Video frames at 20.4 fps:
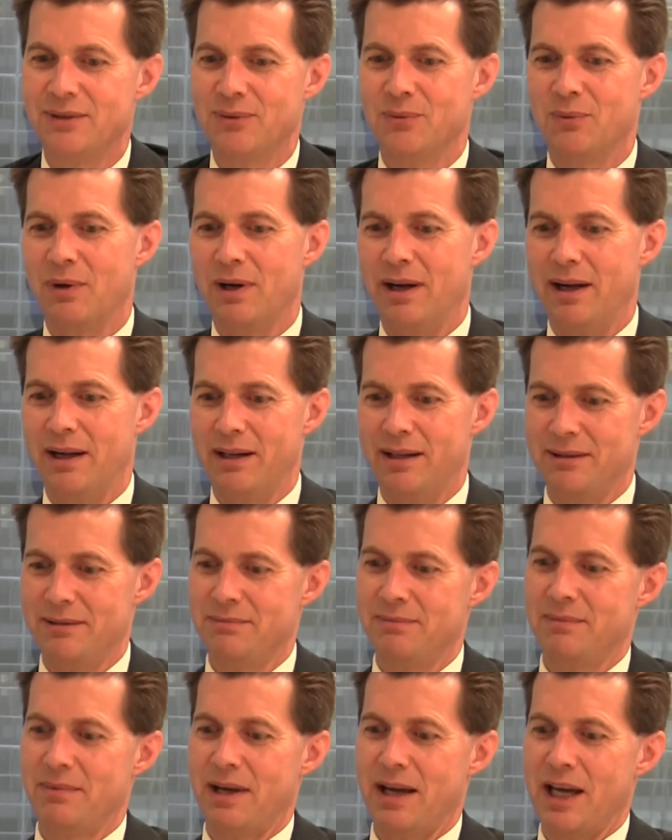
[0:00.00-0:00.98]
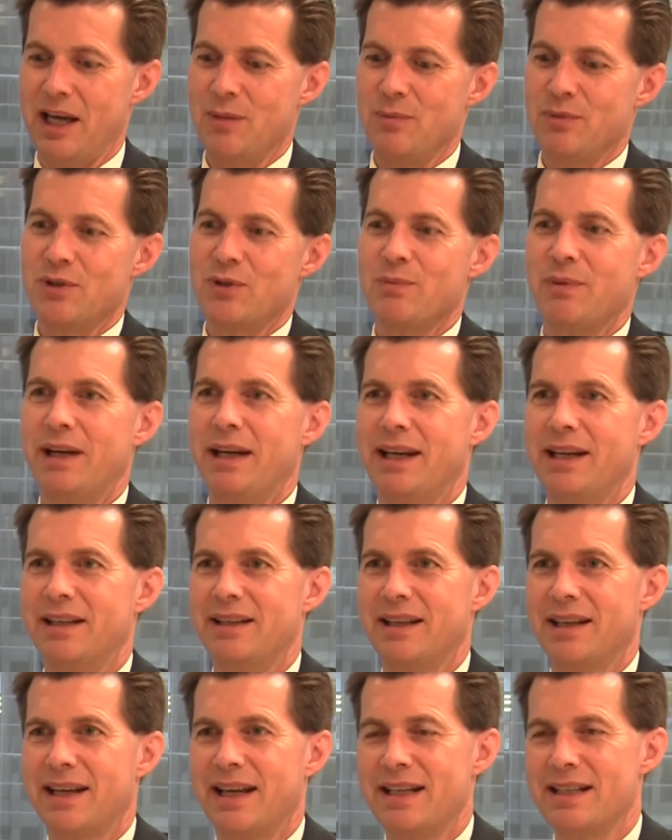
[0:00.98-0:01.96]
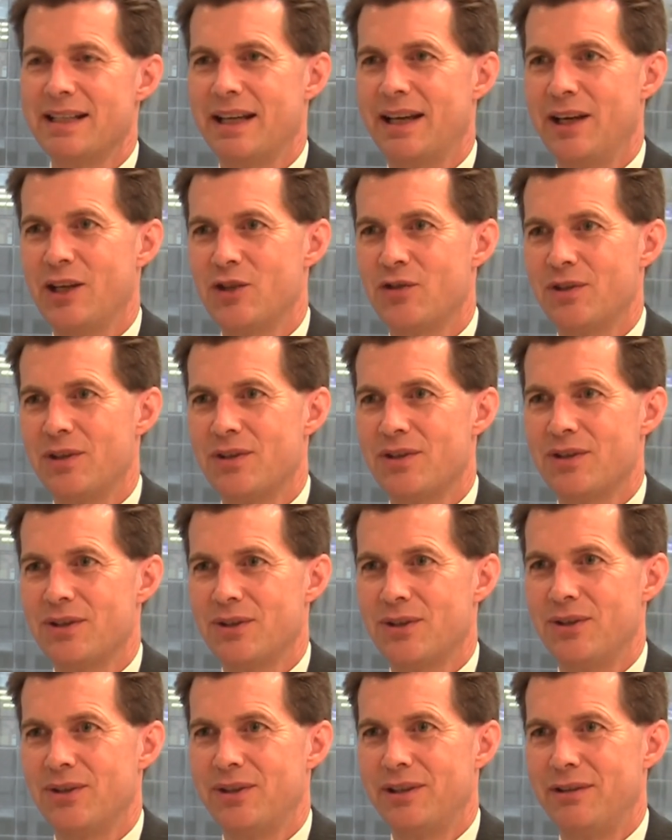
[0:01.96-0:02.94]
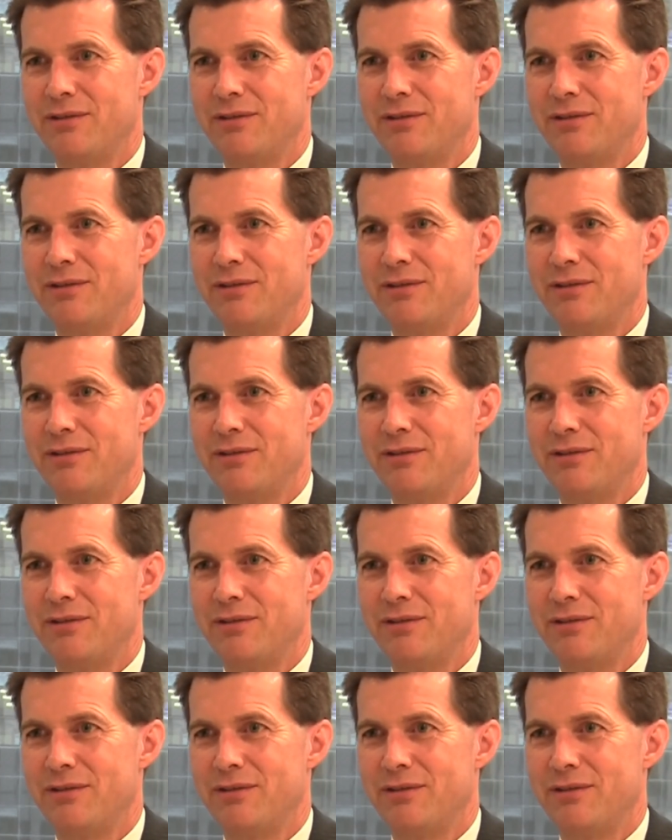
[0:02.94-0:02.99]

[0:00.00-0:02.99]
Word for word: while AIMers making the case that hedge funds are good,